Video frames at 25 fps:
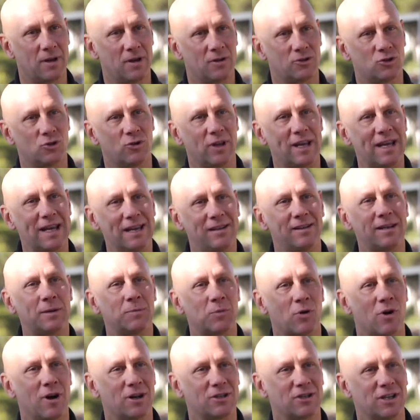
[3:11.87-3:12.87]
So the healing
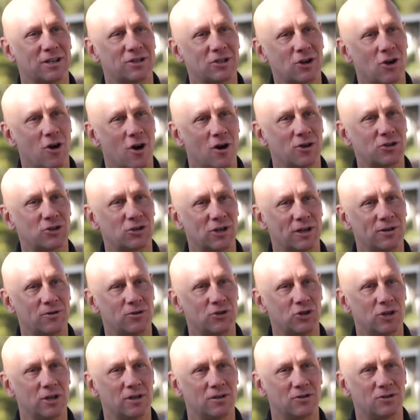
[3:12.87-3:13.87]
process costs
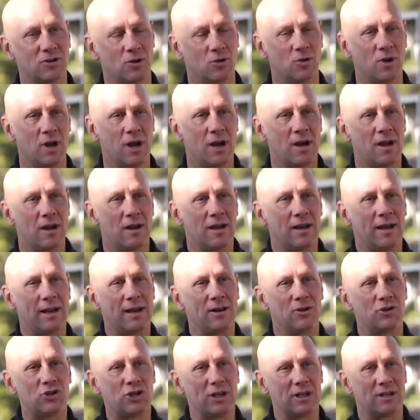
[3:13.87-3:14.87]
energy, and so
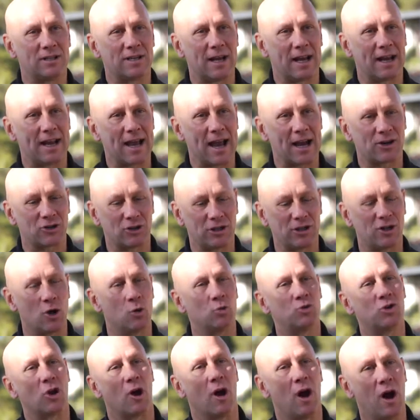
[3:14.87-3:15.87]
energy intake actually
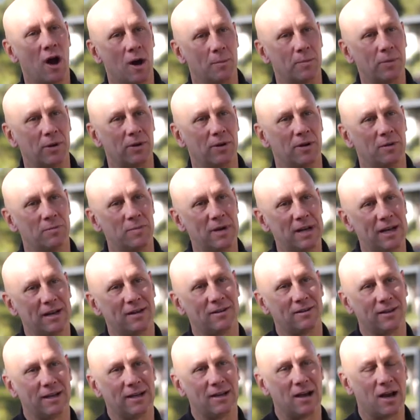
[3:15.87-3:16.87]
goes up
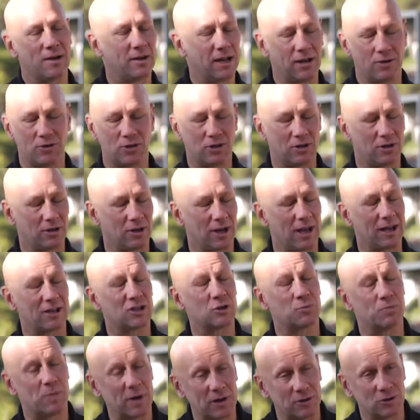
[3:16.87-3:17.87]
immediately, energy
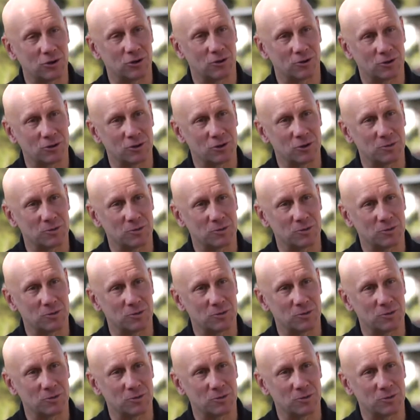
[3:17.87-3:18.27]
expenditure